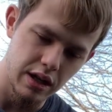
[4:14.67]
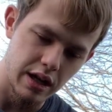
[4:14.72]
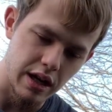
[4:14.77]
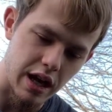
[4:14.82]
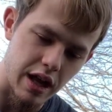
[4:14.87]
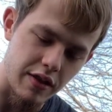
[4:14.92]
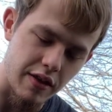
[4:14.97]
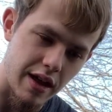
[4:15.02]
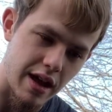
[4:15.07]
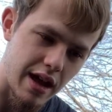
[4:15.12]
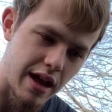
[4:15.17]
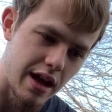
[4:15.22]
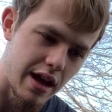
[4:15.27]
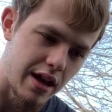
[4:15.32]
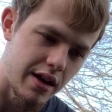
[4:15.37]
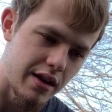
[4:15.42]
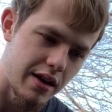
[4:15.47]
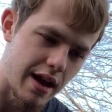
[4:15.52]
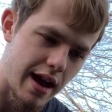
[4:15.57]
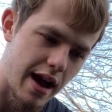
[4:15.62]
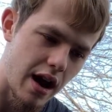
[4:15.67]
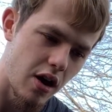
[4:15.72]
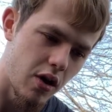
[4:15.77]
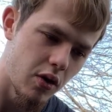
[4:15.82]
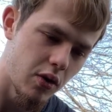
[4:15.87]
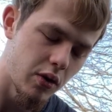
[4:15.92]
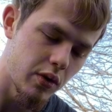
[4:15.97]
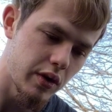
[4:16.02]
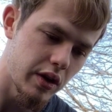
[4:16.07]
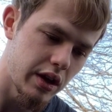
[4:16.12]
And then
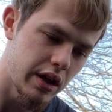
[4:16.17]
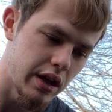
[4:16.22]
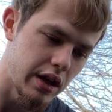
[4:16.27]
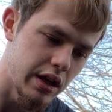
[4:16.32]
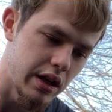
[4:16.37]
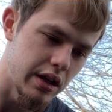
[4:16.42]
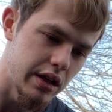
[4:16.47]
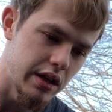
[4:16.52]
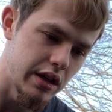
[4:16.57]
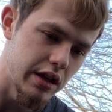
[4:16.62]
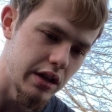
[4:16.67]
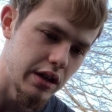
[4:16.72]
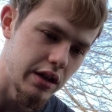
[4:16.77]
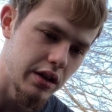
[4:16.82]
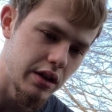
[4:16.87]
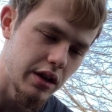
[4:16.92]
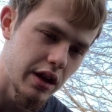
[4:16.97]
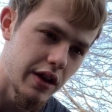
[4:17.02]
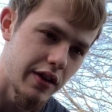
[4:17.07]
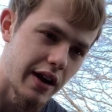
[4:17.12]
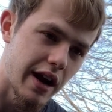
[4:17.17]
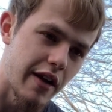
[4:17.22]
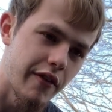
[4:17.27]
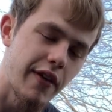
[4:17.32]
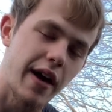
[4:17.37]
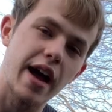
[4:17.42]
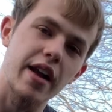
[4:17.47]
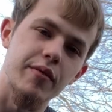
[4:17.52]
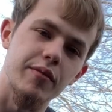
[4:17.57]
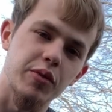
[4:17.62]
I've
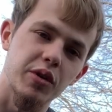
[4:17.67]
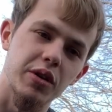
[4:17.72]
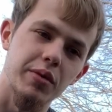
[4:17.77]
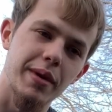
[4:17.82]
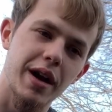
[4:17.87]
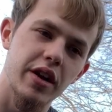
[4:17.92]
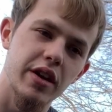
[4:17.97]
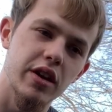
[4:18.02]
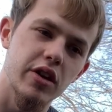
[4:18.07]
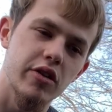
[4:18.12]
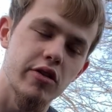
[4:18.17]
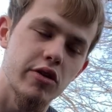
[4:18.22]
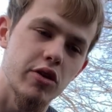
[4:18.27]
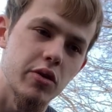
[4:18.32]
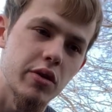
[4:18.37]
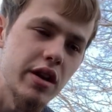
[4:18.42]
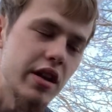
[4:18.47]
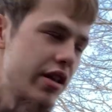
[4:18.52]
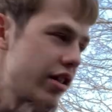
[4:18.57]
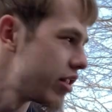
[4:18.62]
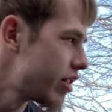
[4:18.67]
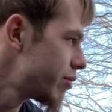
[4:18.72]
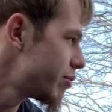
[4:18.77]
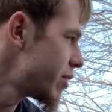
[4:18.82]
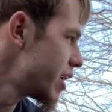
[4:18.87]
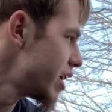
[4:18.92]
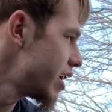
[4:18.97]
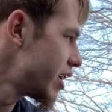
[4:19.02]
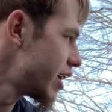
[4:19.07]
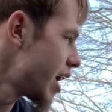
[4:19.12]
had him for about a year, so he's
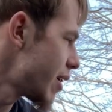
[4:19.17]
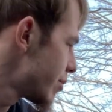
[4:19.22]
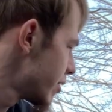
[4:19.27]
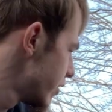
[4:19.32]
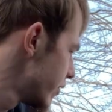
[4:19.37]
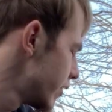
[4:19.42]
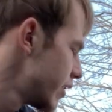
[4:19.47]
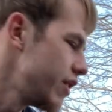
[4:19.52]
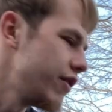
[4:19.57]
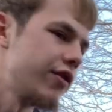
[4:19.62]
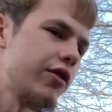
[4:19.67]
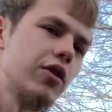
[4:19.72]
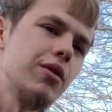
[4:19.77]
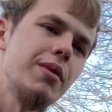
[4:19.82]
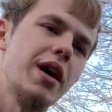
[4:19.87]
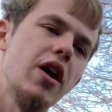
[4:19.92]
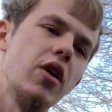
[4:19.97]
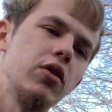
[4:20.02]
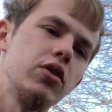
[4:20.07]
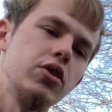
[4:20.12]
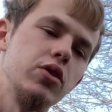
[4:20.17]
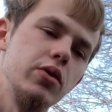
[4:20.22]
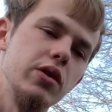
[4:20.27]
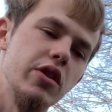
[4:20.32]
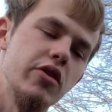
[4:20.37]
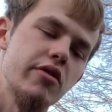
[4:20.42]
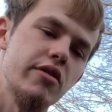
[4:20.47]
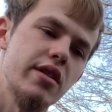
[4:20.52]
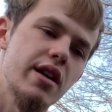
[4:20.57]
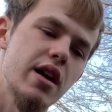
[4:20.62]
been in captivity for about 2
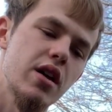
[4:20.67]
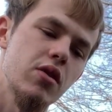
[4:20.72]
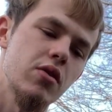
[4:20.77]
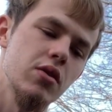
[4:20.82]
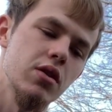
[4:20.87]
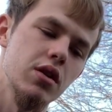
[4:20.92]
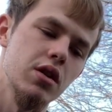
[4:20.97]
years now.